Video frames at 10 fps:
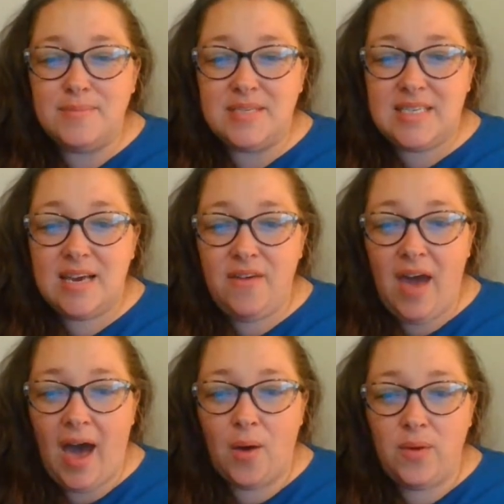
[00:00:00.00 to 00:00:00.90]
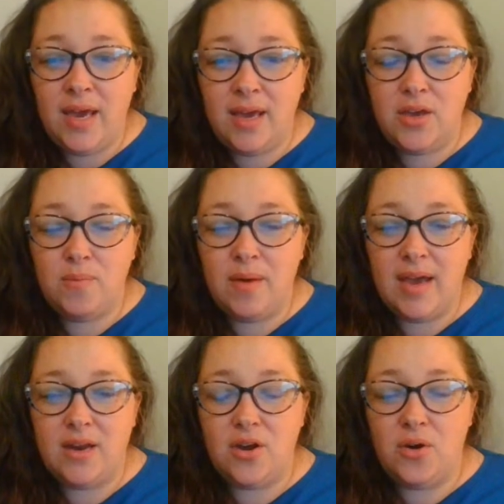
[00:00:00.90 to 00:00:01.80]
Steve Howie, you
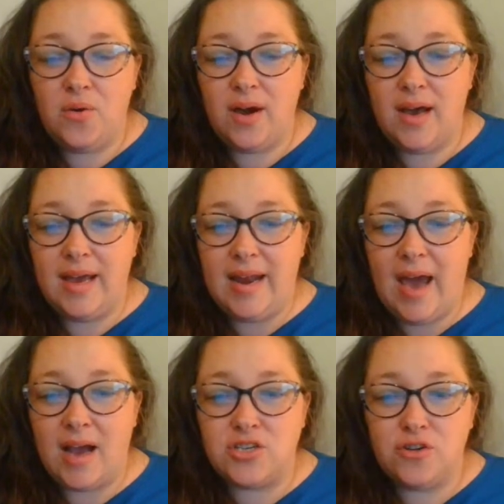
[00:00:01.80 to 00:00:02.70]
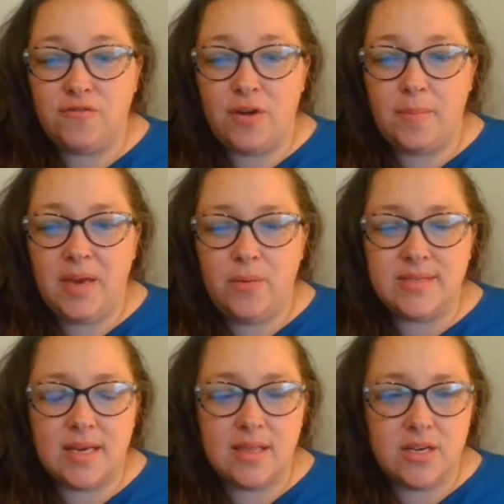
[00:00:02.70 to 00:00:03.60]
might know an actor from, he
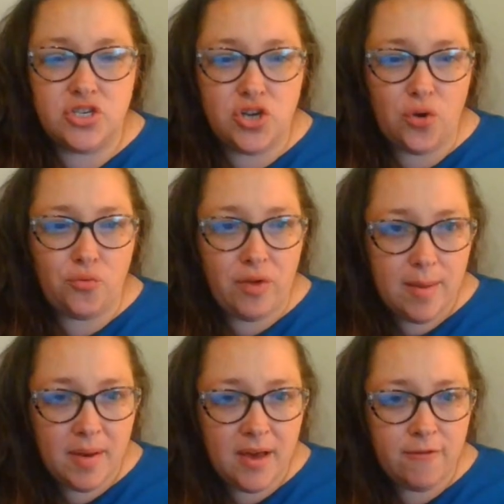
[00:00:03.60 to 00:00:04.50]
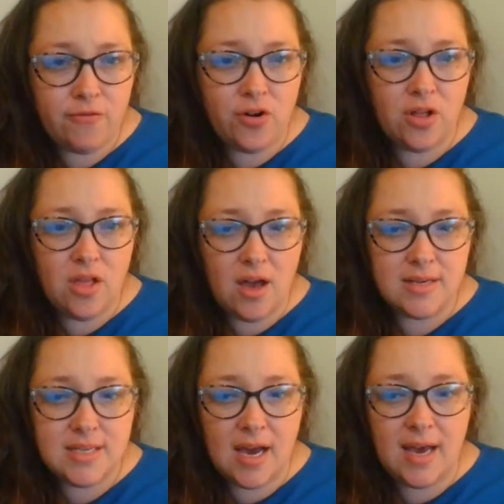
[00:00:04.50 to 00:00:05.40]
was on the show Reba for a
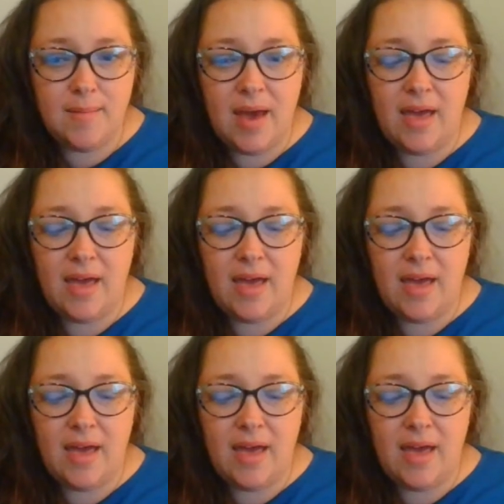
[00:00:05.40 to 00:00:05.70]
long time,